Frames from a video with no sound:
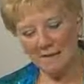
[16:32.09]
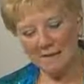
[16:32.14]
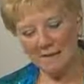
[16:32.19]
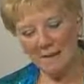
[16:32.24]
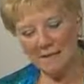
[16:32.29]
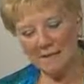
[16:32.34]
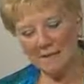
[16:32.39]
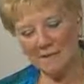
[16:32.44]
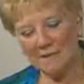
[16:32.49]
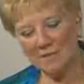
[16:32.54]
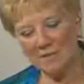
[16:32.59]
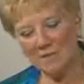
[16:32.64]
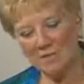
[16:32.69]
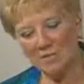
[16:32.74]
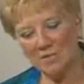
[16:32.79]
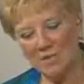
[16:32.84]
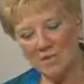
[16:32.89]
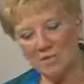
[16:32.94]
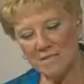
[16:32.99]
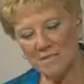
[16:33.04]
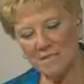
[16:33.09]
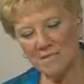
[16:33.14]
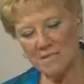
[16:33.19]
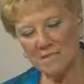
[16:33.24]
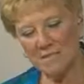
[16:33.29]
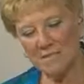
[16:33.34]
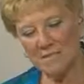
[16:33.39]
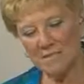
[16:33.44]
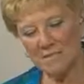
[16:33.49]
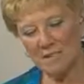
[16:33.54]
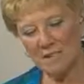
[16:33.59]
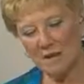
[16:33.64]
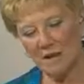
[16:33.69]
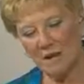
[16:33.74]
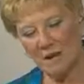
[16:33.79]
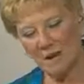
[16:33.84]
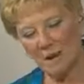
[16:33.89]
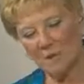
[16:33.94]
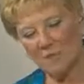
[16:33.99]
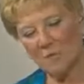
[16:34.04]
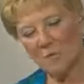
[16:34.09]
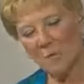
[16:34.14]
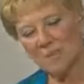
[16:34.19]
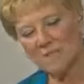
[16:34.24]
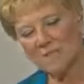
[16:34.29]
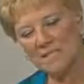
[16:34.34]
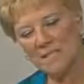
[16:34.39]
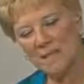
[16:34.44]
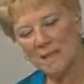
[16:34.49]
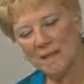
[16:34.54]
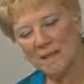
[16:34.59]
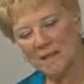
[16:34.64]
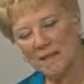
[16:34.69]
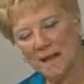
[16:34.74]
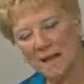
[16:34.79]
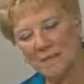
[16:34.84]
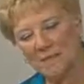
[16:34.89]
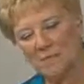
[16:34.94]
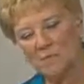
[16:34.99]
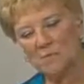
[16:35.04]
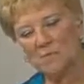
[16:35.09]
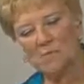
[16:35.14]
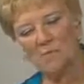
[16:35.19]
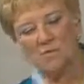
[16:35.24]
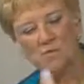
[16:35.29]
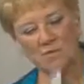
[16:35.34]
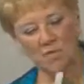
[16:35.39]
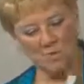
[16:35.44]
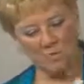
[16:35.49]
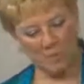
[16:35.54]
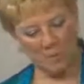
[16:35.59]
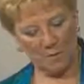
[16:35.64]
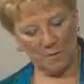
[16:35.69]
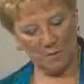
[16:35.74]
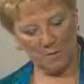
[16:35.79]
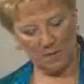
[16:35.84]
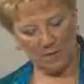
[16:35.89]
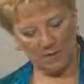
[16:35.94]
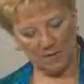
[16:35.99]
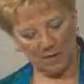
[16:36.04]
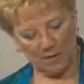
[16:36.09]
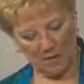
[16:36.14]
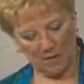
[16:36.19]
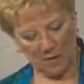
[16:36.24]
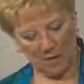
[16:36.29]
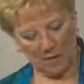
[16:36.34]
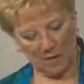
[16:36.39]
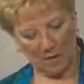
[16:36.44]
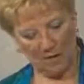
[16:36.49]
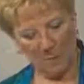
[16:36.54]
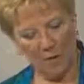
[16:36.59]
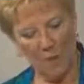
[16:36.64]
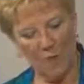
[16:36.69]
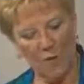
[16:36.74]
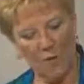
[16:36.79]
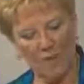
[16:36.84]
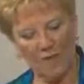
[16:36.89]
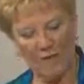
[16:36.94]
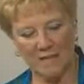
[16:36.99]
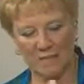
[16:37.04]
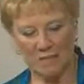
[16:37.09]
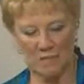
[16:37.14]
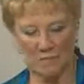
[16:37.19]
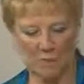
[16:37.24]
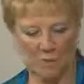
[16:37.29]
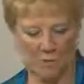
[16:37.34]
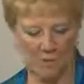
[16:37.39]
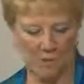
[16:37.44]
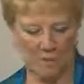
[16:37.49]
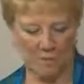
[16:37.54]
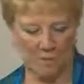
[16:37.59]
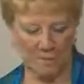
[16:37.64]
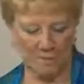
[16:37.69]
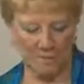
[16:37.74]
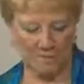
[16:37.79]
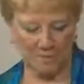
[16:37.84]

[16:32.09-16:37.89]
Let's just, once again, Howard, would you just repeat where to get your book?